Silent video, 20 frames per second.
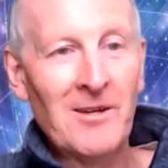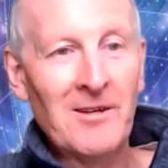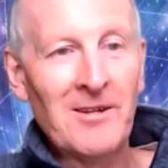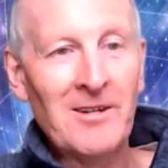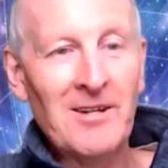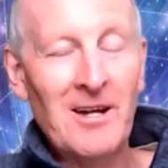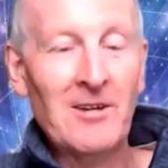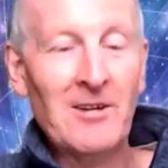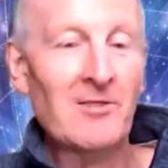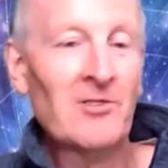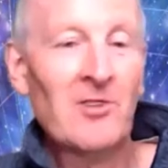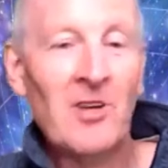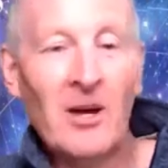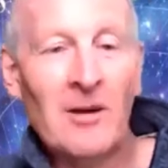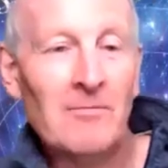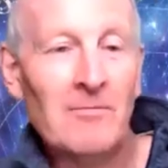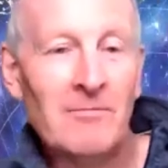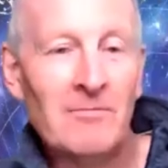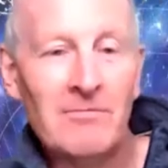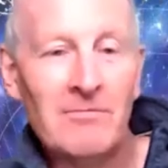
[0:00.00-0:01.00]
You know, it's
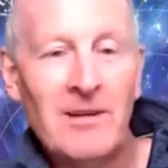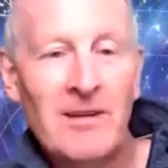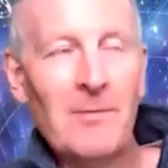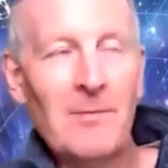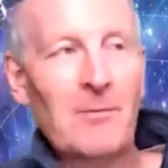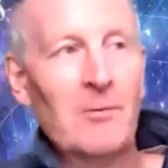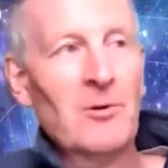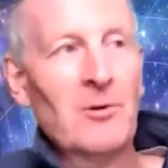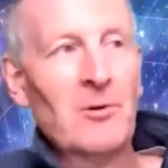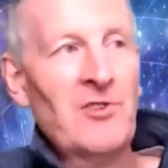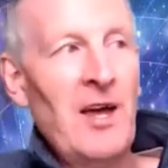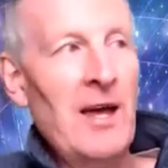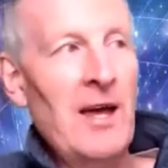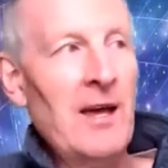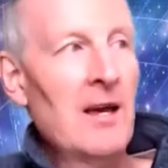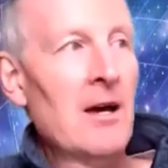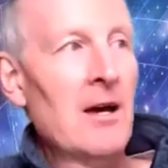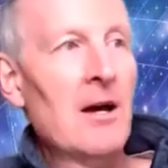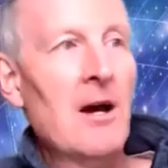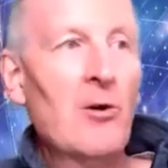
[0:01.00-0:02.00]
like Debbie will
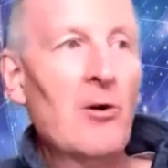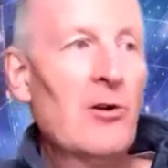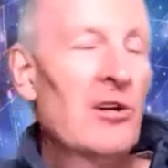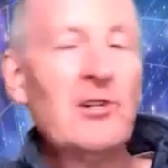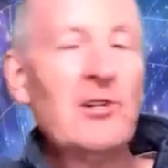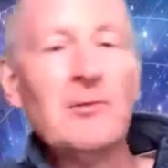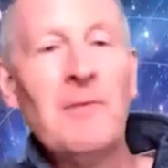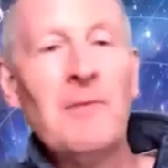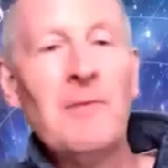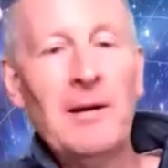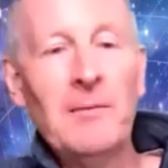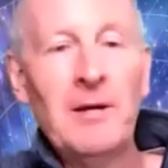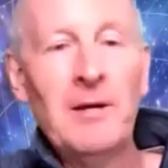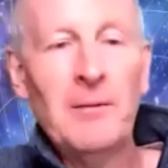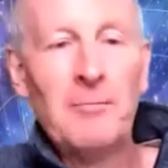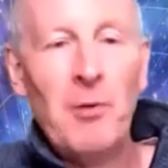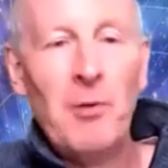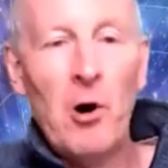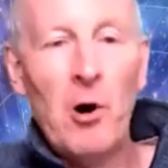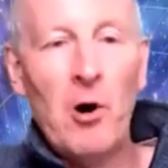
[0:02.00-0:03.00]
say, oh, can you make me
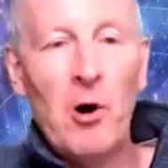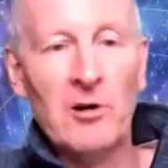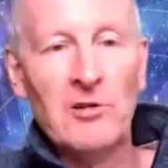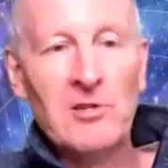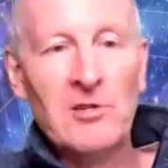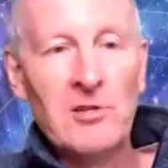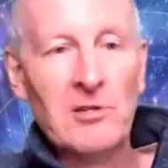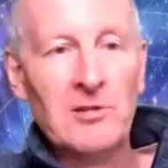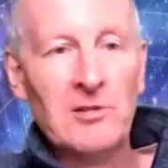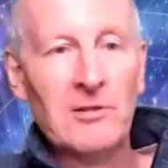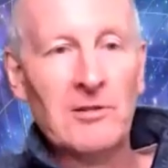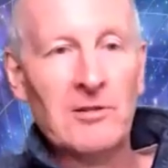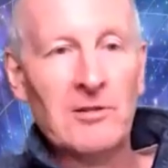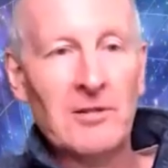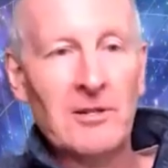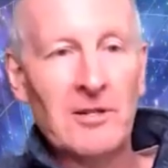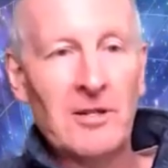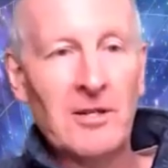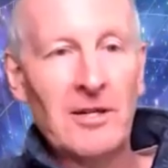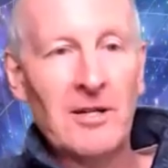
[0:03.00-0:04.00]
a box?
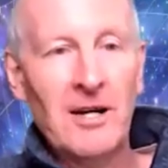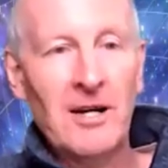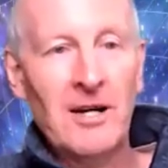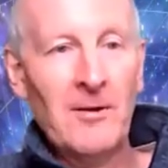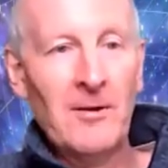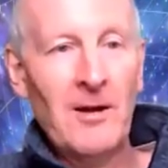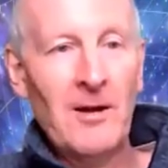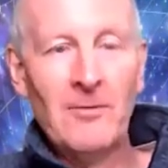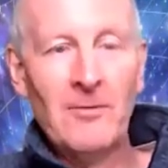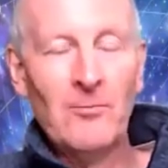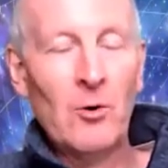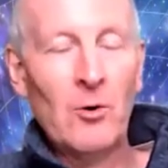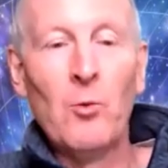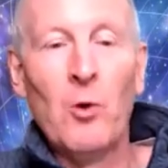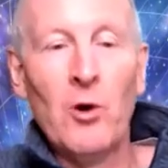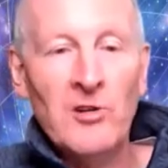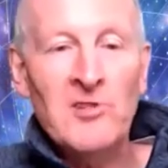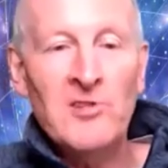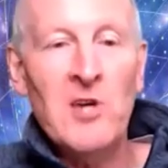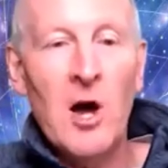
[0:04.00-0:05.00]
I'm like, well,
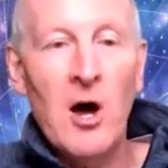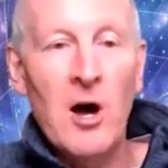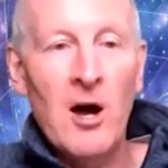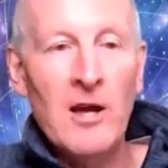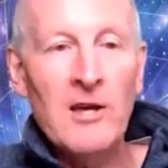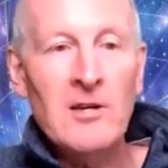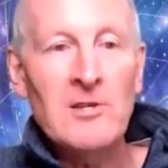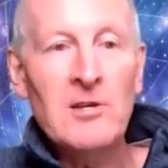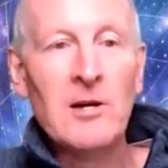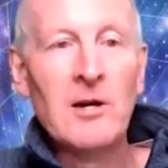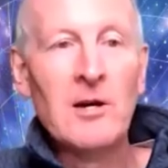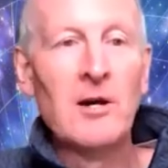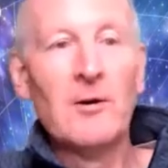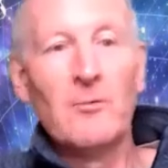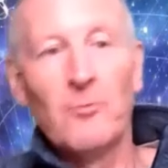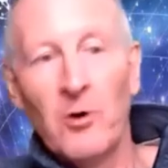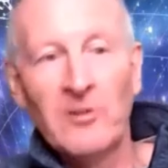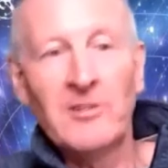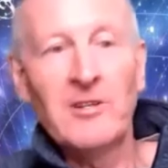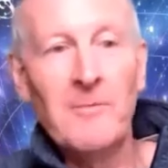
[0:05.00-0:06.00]
what size?
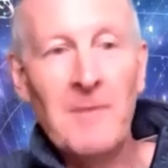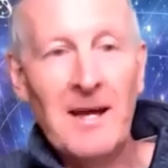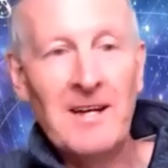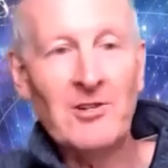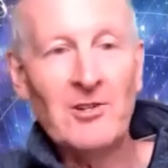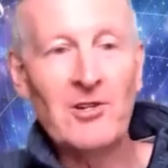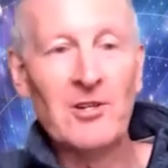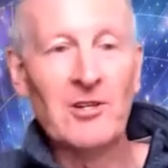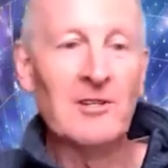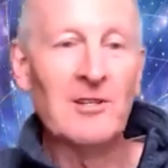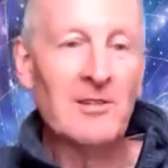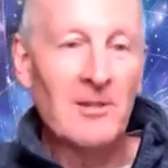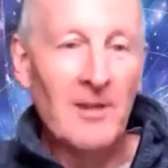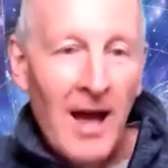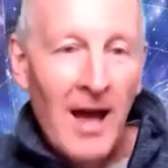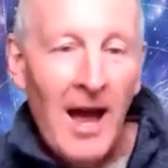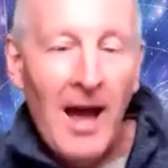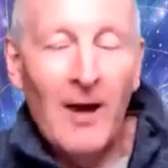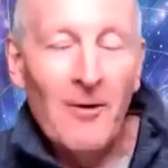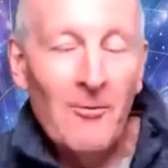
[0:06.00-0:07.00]
What dimensions?
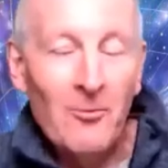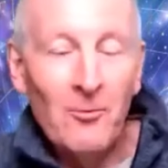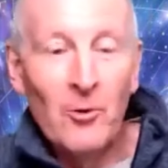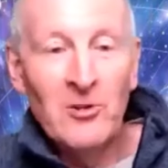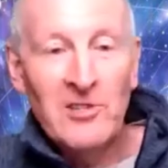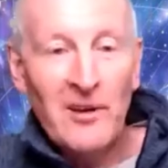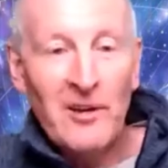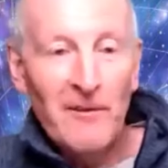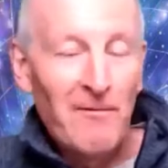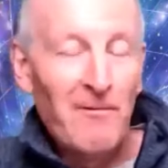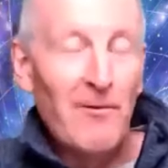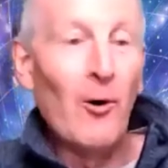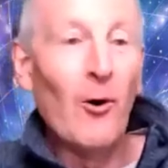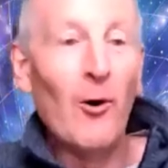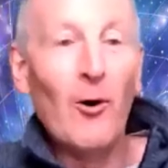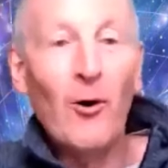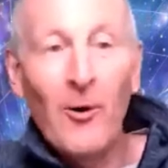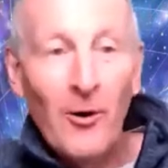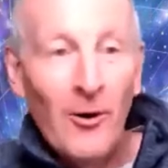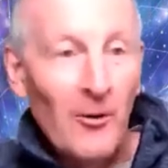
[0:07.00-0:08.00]
How, what's it
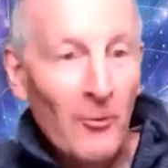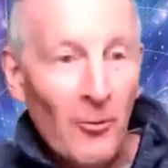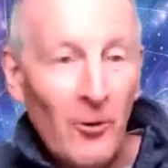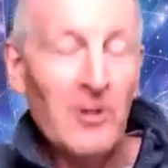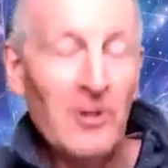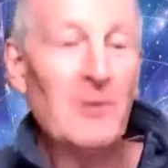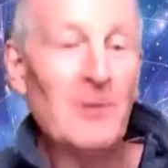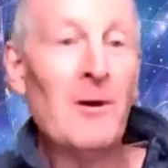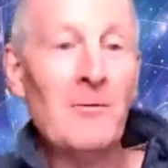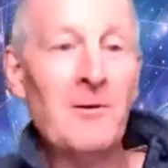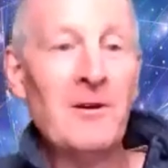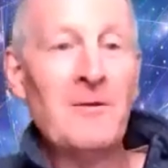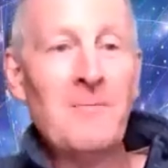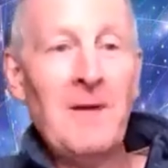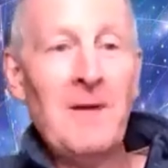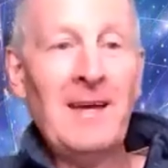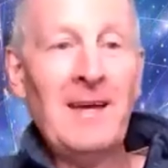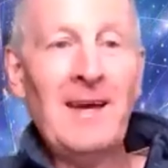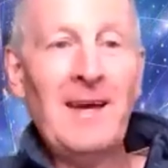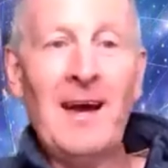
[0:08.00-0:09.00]
for? What do you want me to
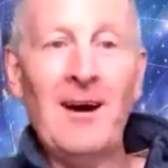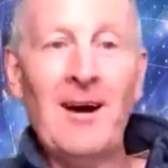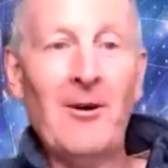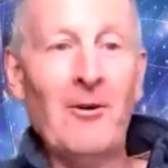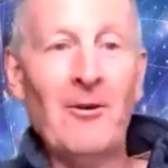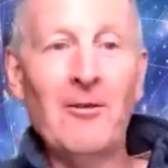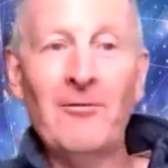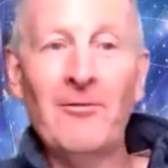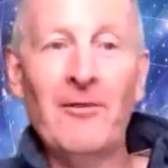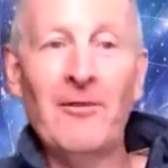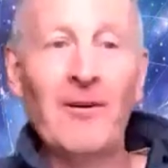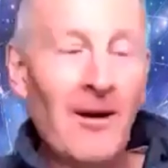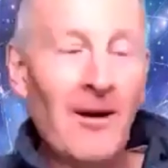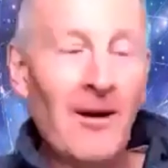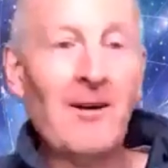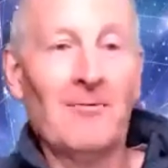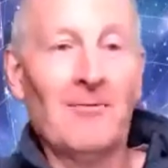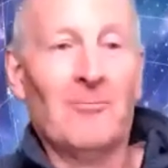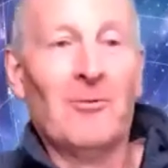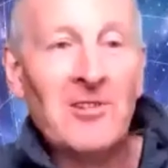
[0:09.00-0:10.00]
make it out of?
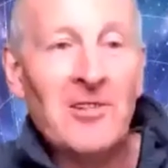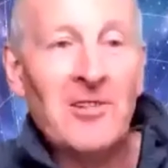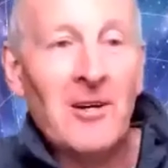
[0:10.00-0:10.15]
What's